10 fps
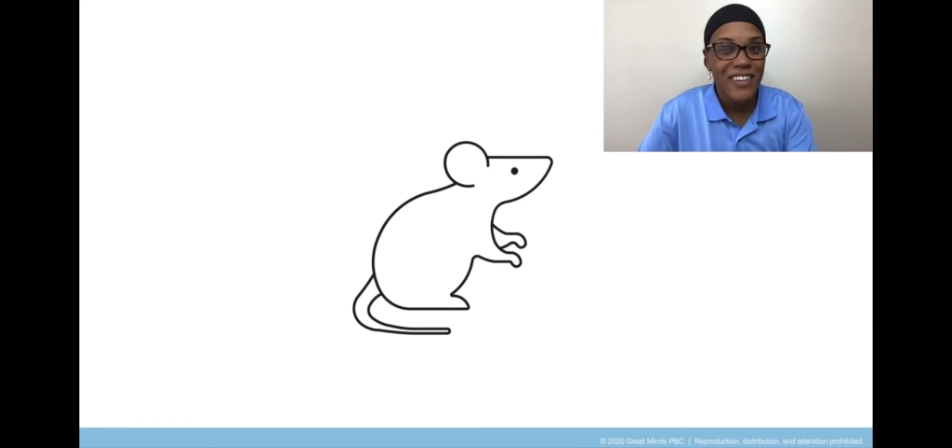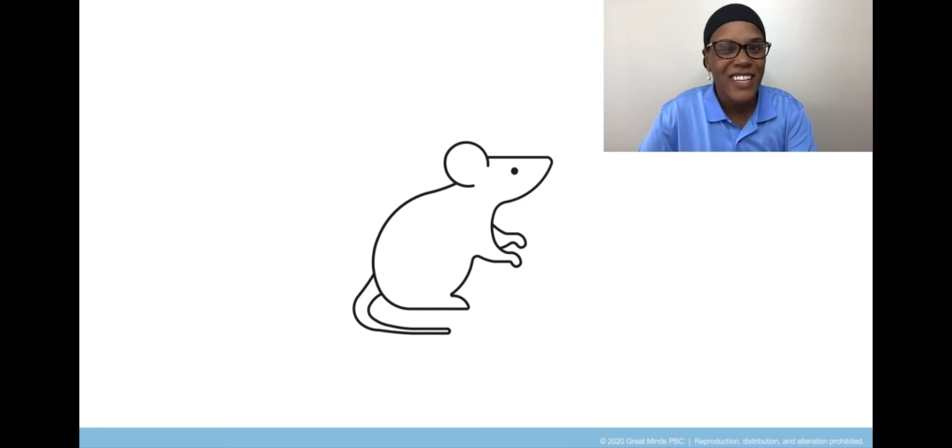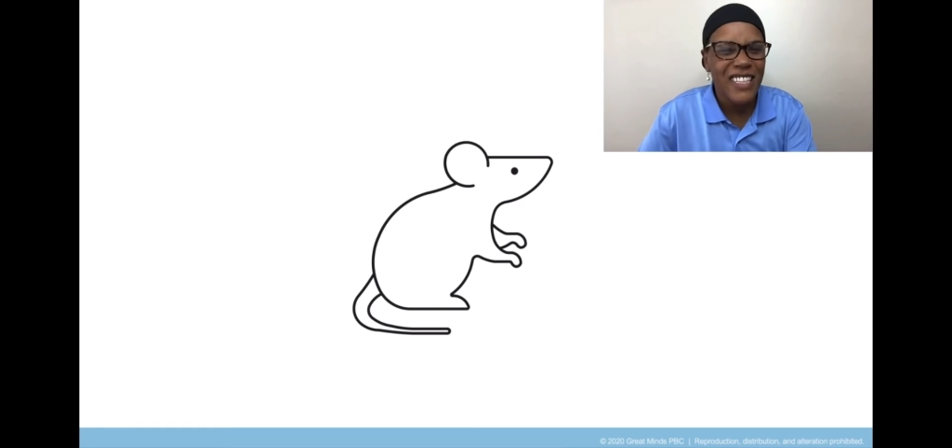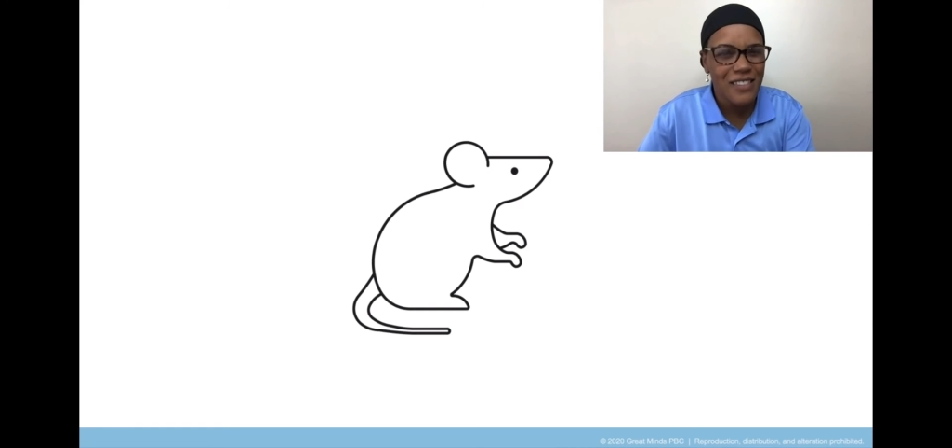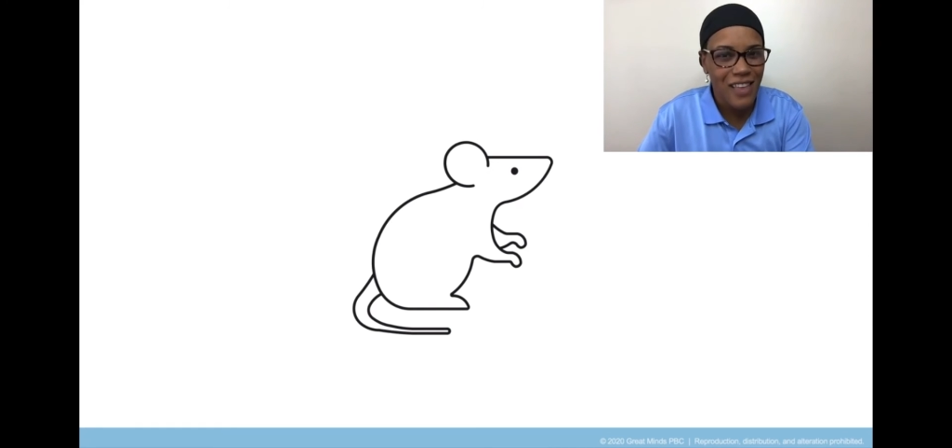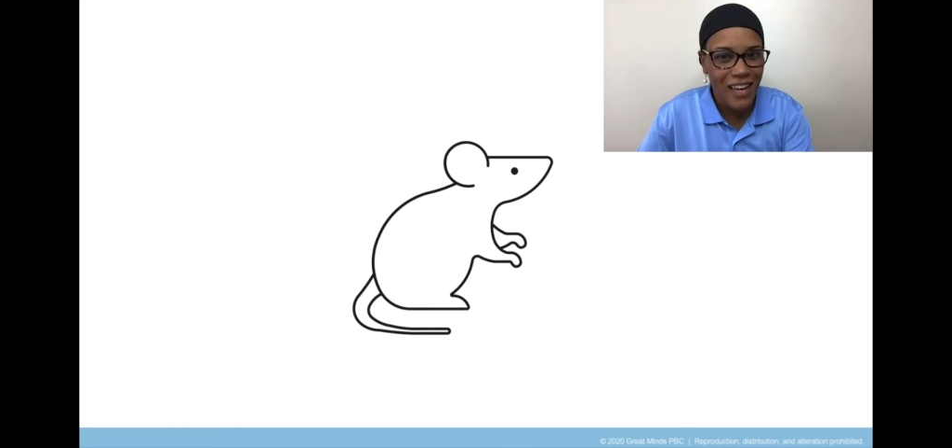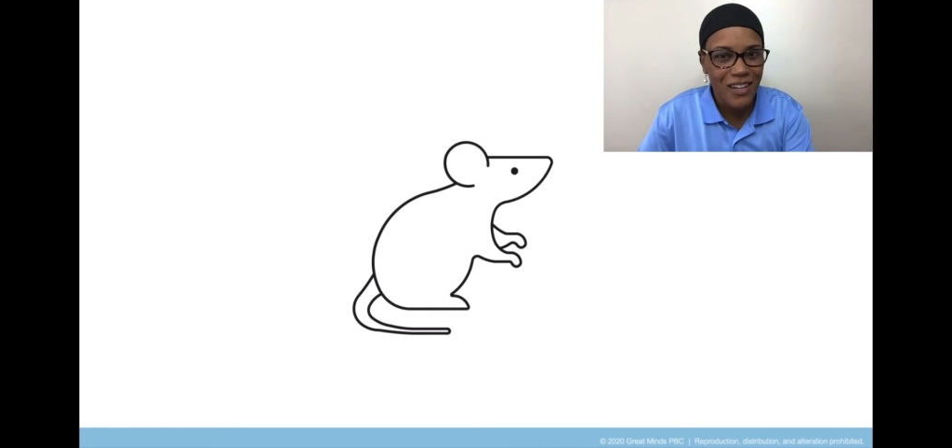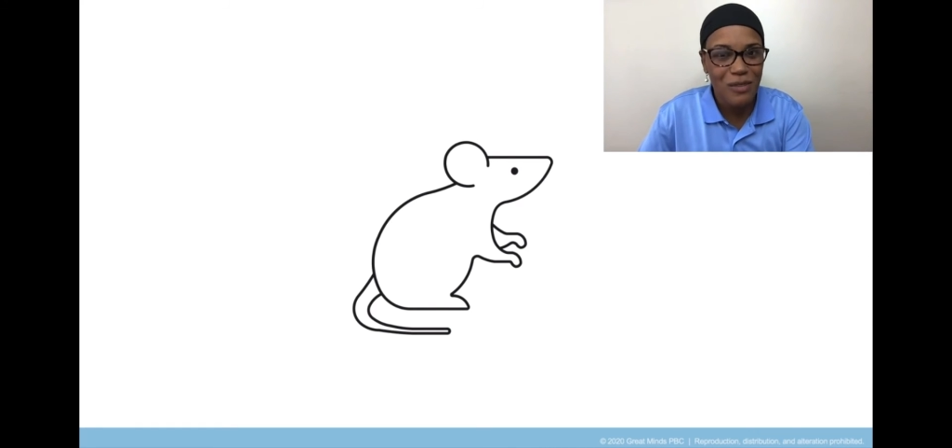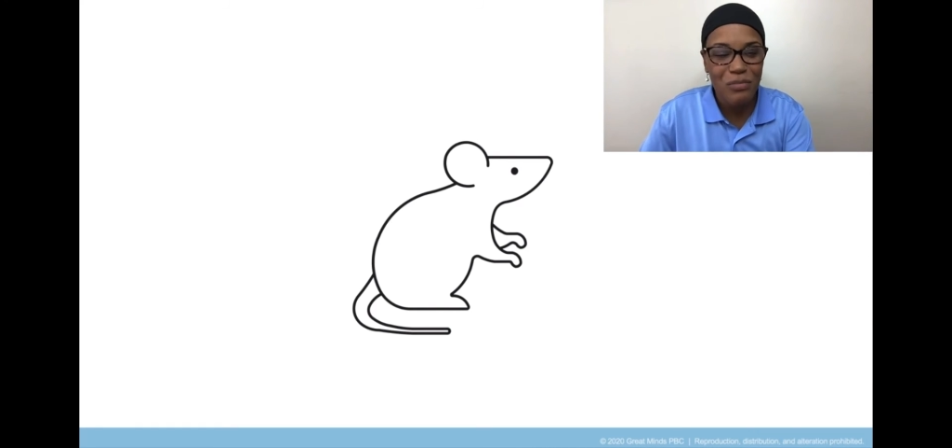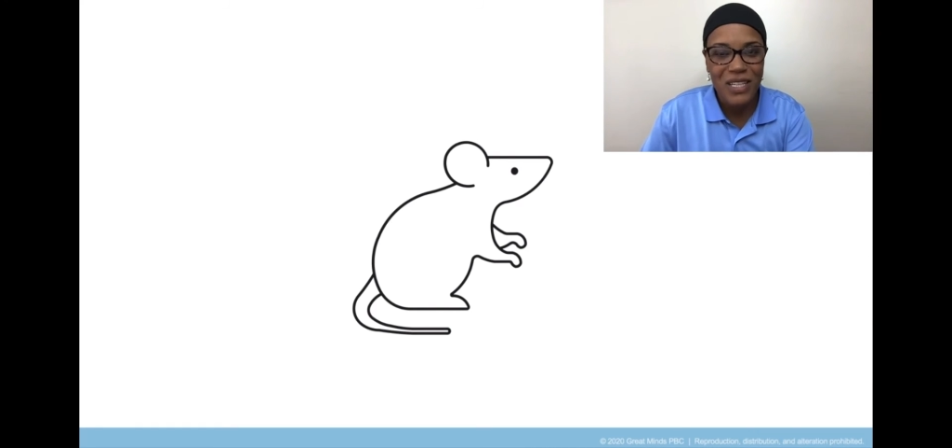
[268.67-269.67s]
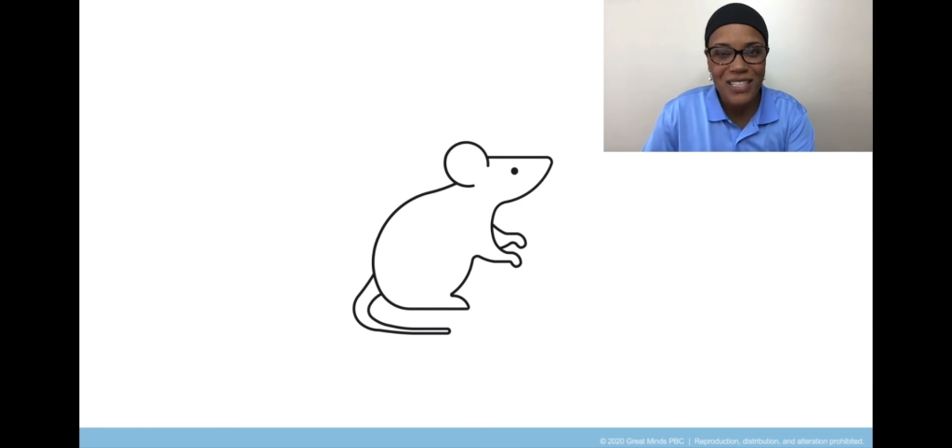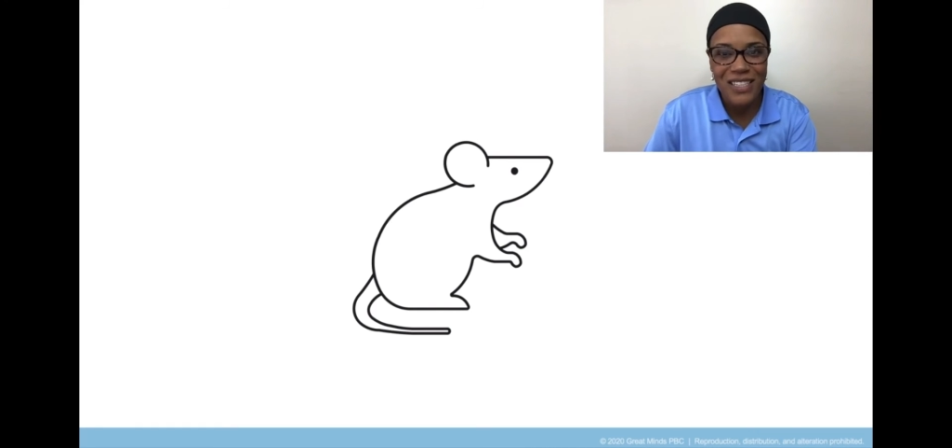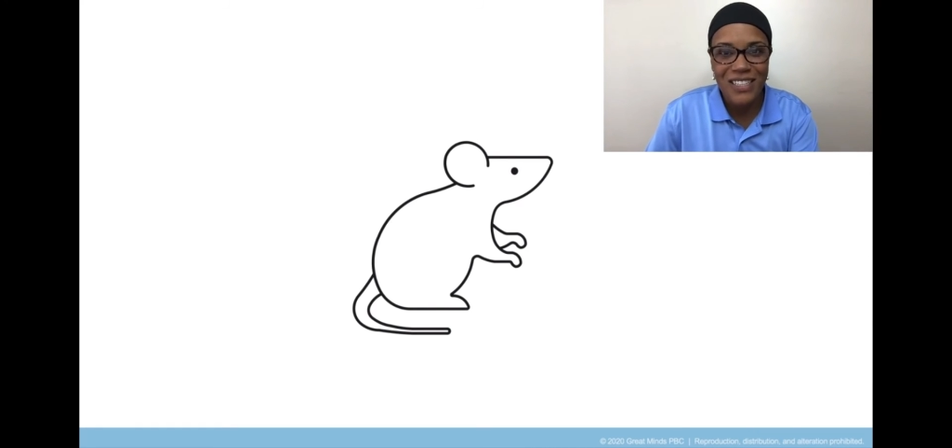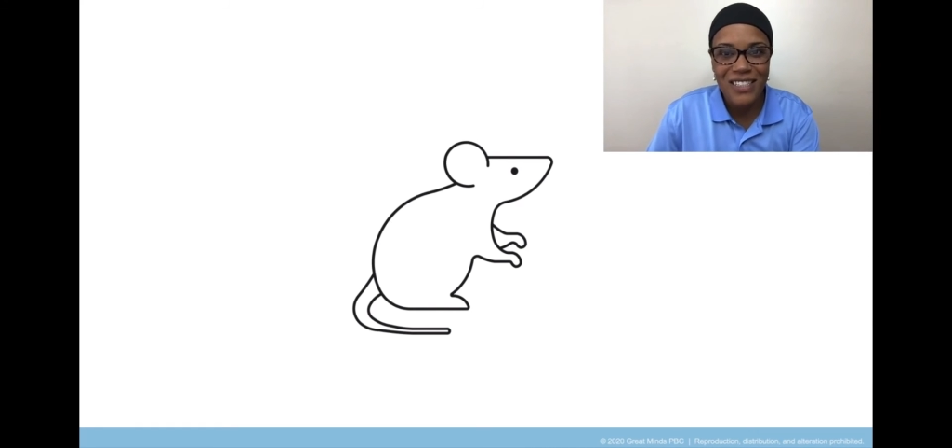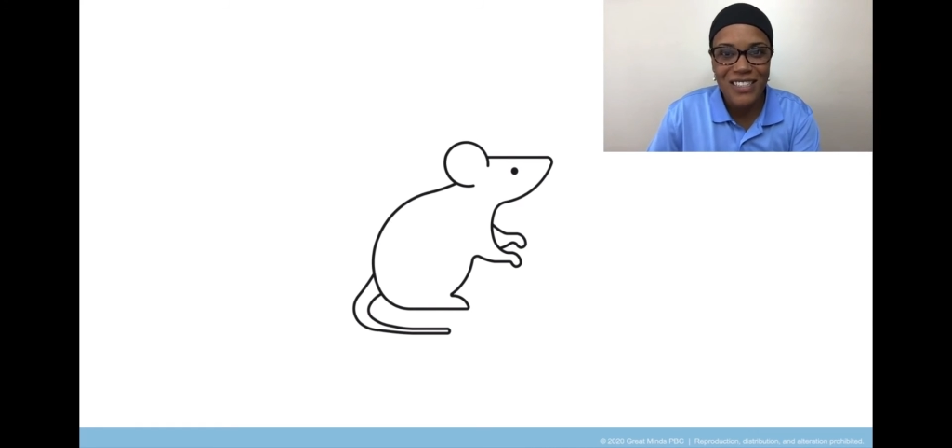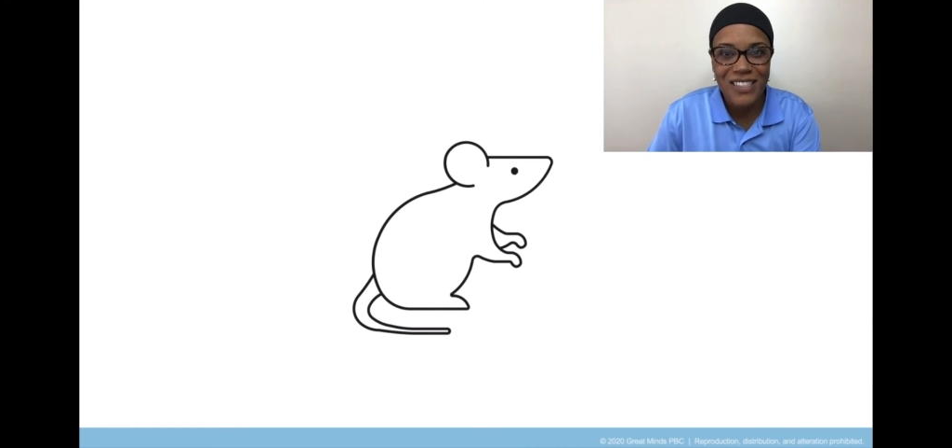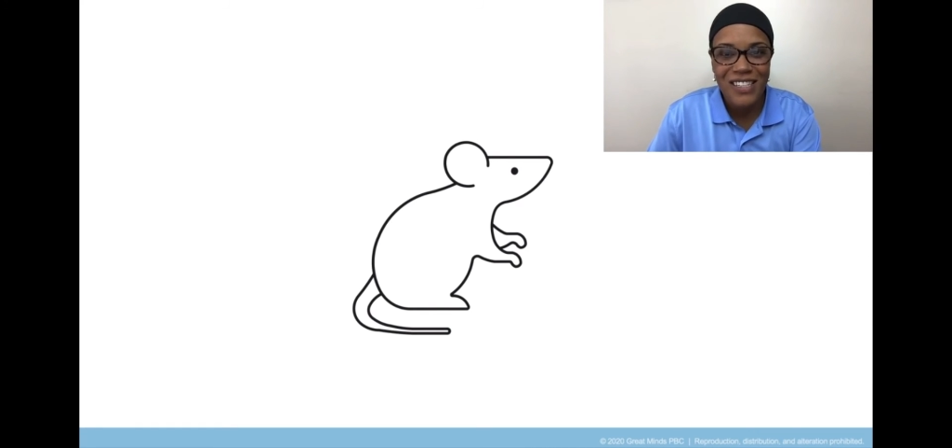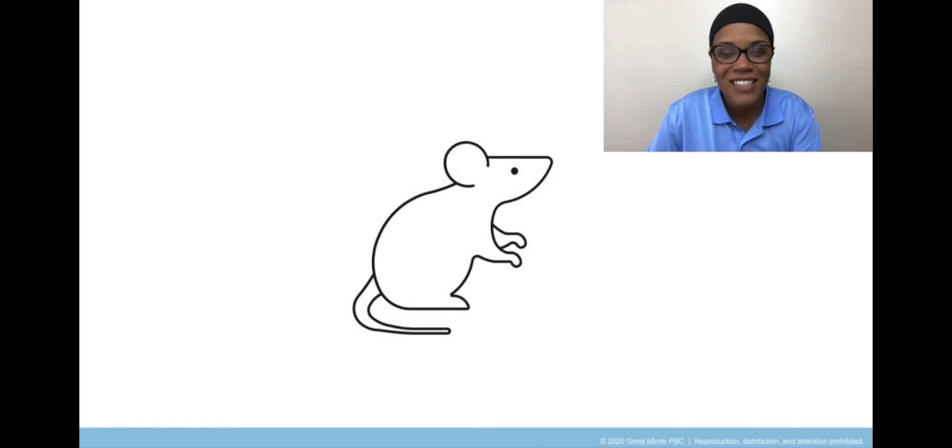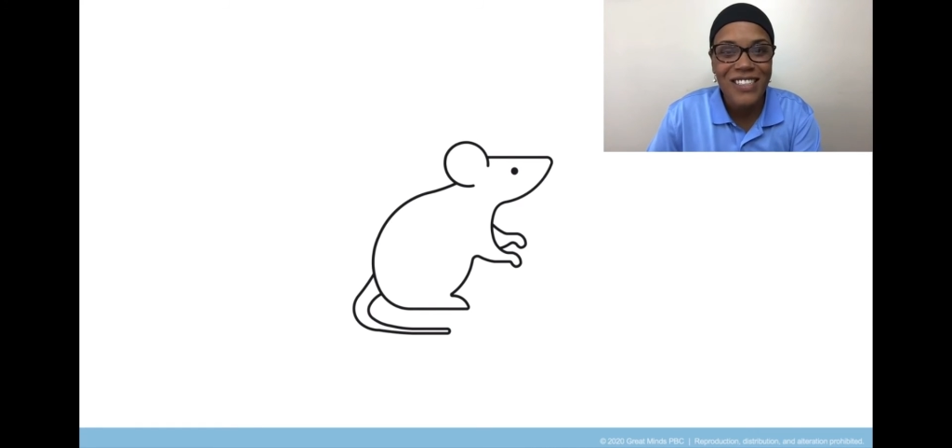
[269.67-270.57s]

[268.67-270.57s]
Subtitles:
Is that a complete sentence?